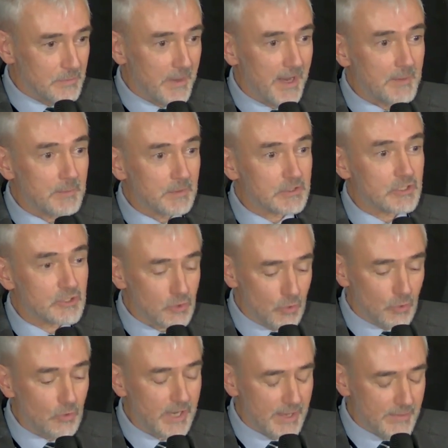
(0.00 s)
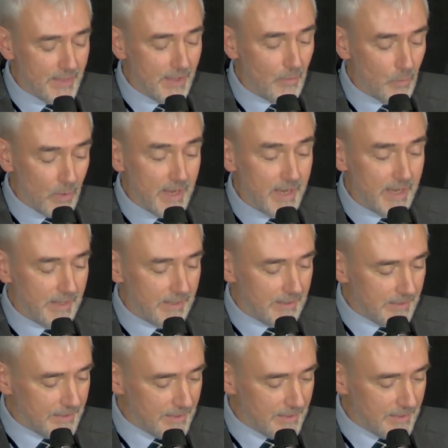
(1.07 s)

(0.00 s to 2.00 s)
be able to talk in that way